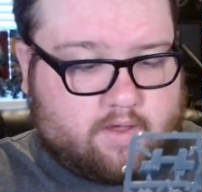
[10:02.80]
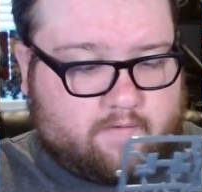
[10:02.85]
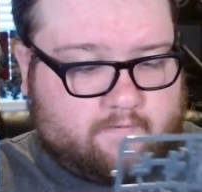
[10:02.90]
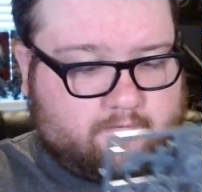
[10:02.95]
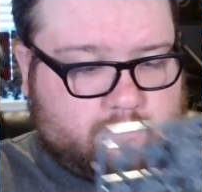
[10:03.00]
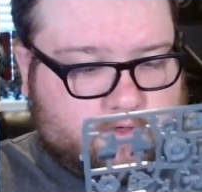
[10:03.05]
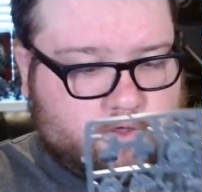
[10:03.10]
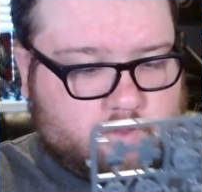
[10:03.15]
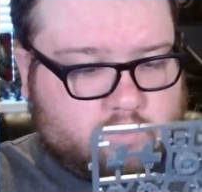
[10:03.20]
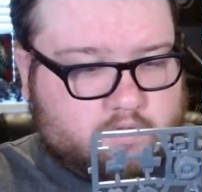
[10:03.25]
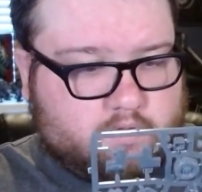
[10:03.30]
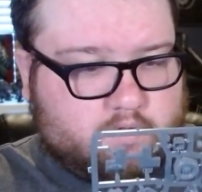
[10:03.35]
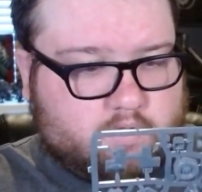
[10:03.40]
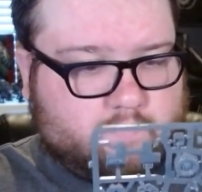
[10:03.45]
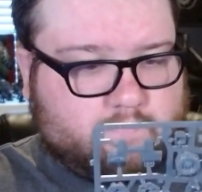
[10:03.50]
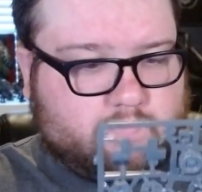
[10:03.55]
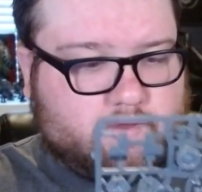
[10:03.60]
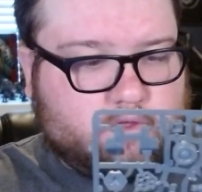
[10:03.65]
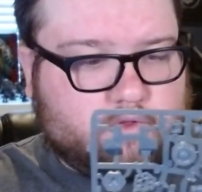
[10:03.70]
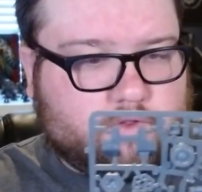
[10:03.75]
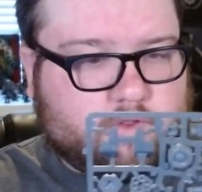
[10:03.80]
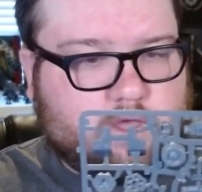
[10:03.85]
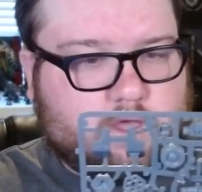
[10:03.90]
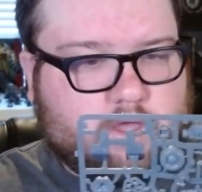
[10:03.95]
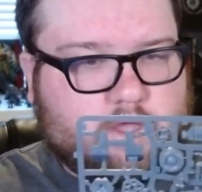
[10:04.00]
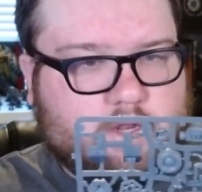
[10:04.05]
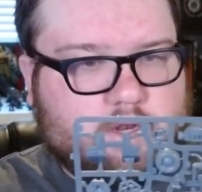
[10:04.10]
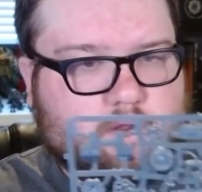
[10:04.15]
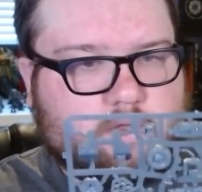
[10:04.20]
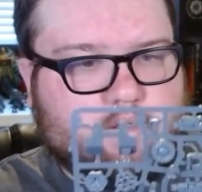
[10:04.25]
build the field
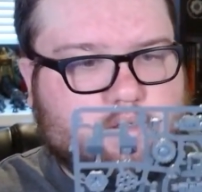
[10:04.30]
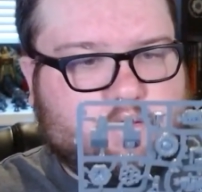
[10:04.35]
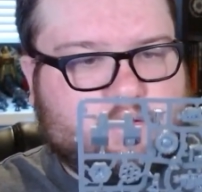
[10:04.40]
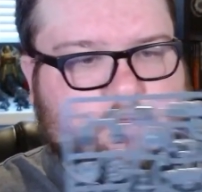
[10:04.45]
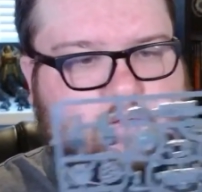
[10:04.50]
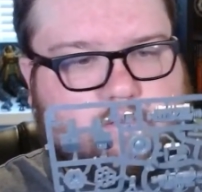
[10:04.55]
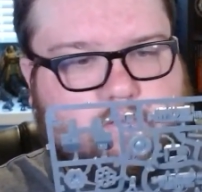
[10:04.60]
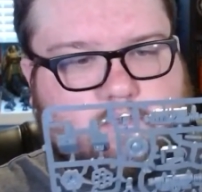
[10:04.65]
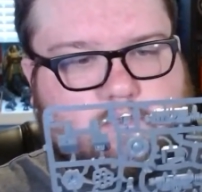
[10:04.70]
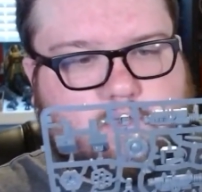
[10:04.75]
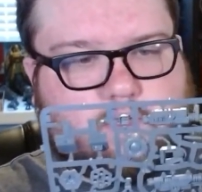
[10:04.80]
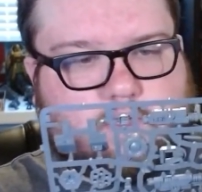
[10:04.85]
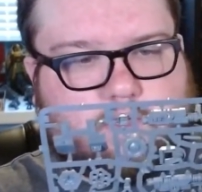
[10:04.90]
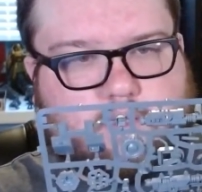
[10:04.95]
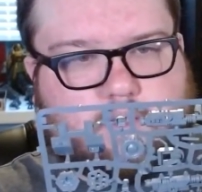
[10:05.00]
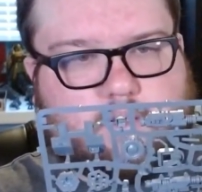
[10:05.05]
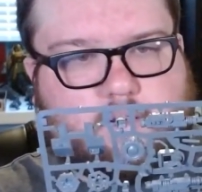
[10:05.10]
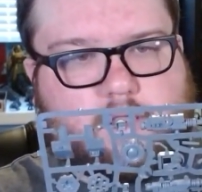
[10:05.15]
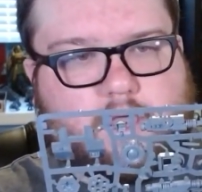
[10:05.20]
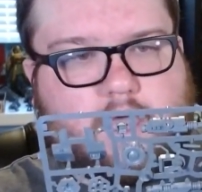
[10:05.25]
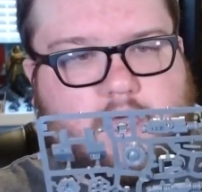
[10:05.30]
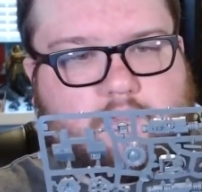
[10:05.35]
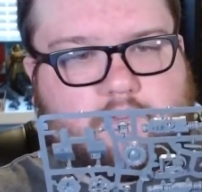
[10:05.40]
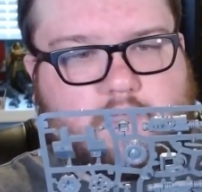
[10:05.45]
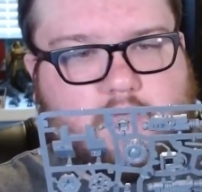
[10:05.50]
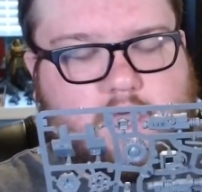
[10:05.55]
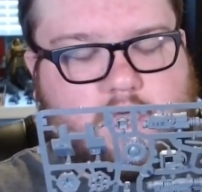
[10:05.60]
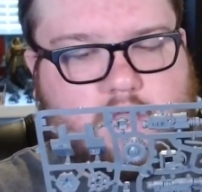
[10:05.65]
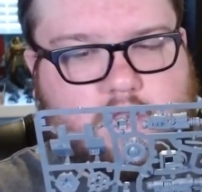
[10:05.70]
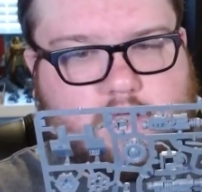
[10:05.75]
gun, the las
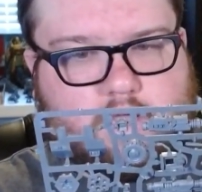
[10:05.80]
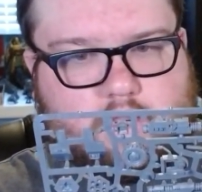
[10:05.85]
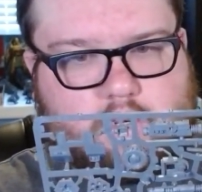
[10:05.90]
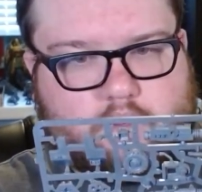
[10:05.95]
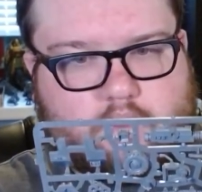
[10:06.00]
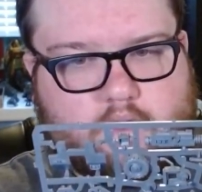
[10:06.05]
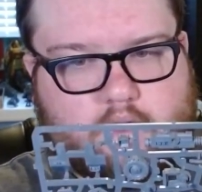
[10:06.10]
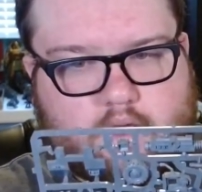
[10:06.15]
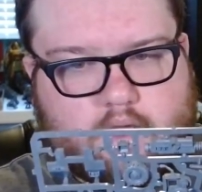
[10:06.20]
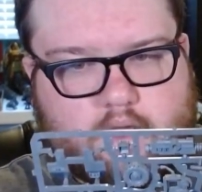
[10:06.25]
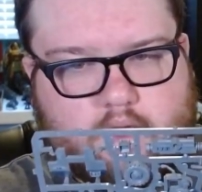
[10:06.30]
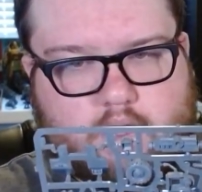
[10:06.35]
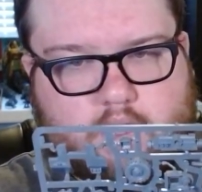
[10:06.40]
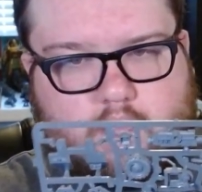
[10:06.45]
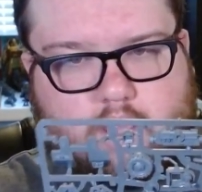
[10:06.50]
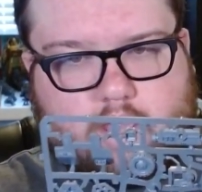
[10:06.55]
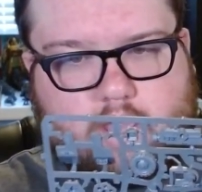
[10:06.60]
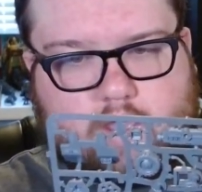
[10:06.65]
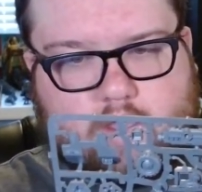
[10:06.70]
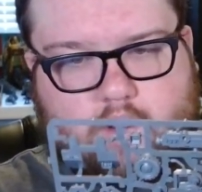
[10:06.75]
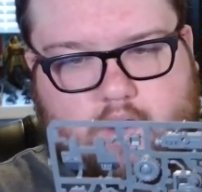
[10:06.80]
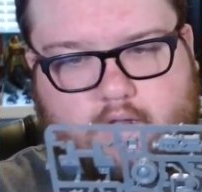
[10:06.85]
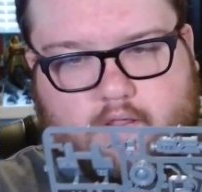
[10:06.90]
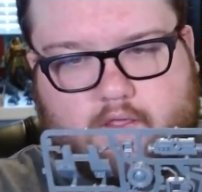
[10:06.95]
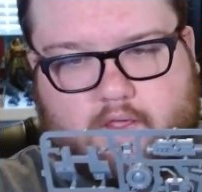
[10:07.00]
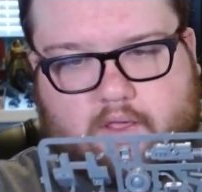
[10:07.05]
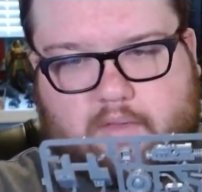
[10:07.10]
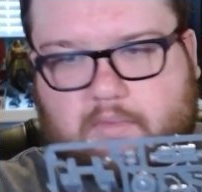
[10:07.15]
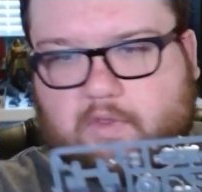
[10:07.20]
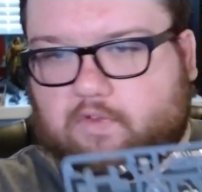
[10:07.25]
cannon, and
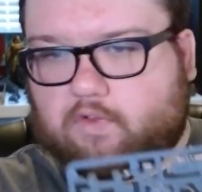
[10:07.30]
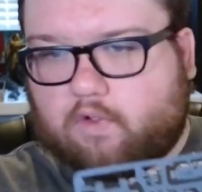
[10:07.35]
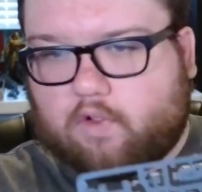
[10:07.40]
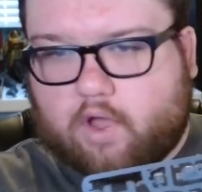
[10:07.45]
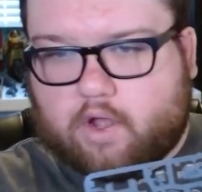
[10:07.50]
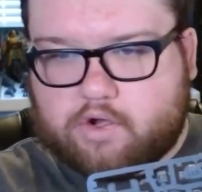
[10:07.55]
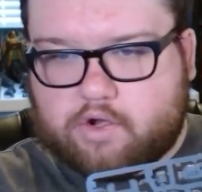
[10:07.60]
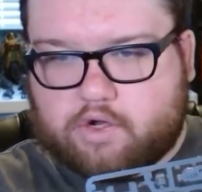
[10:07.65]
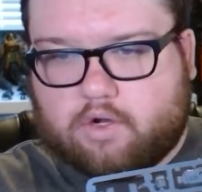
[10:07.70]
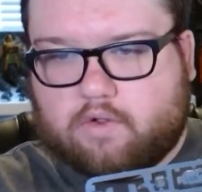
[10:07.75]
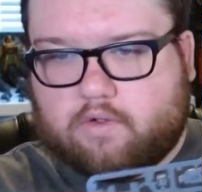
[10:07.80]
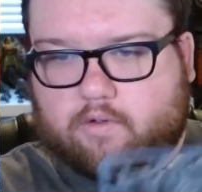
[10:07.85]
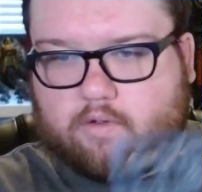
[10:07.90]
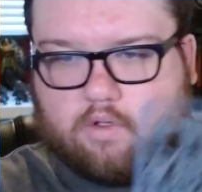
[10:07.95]
the missile launchers.